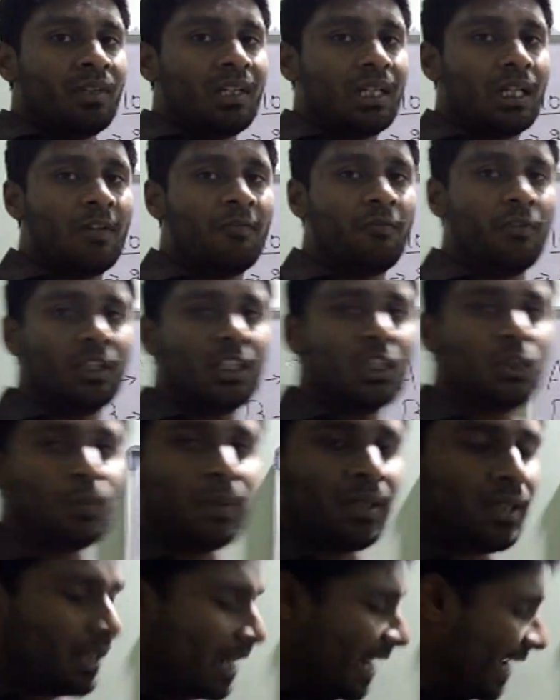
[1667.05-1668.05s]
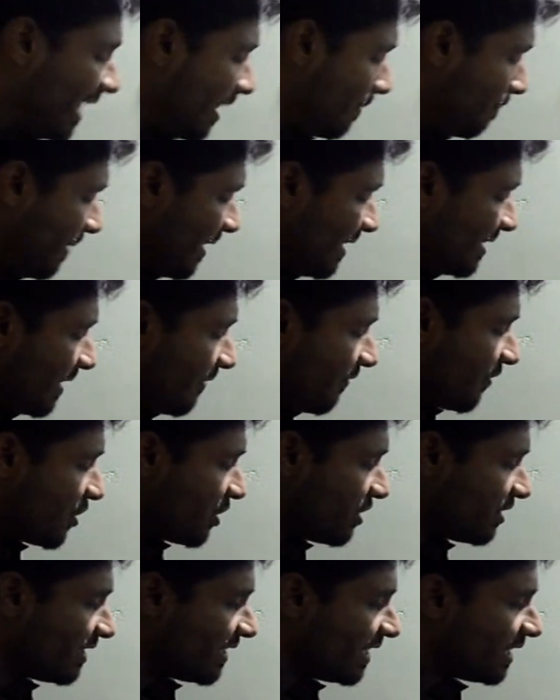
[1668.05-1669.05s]
Come for this one. Again, B's
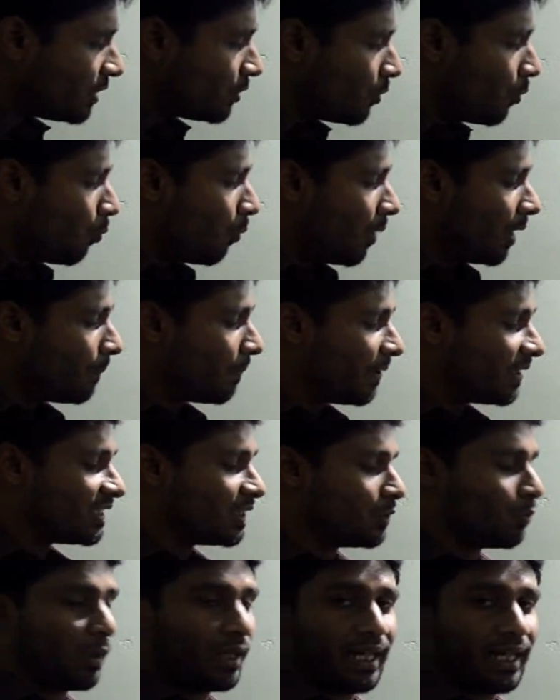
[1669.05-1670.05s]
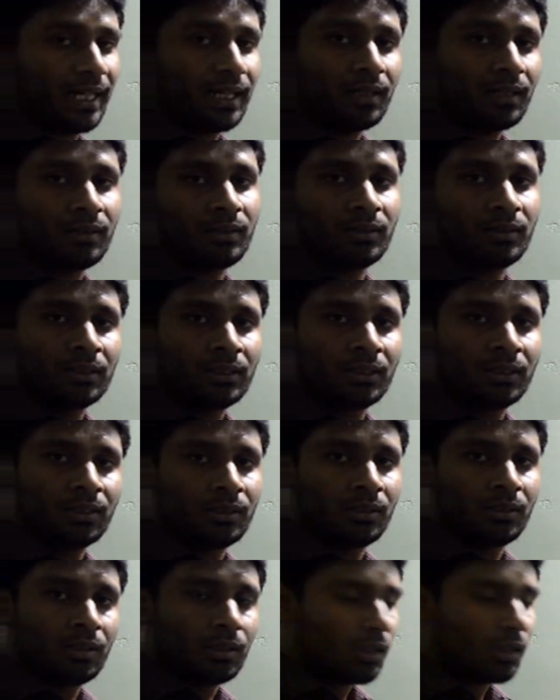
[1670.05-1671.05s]
efficiency is 1 part in 1 day.
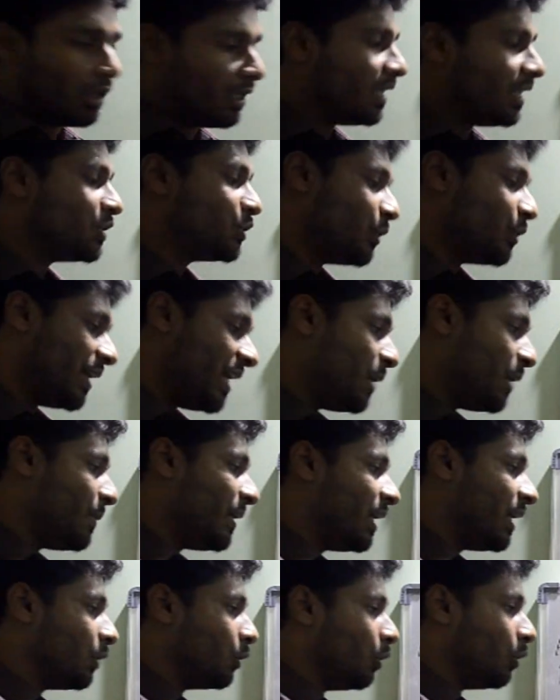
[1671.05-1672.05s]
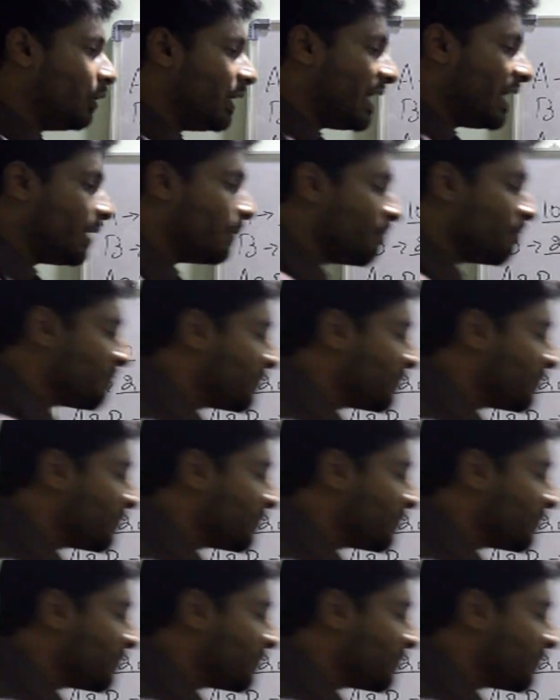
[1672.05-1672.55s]
Got it? So again, we can go like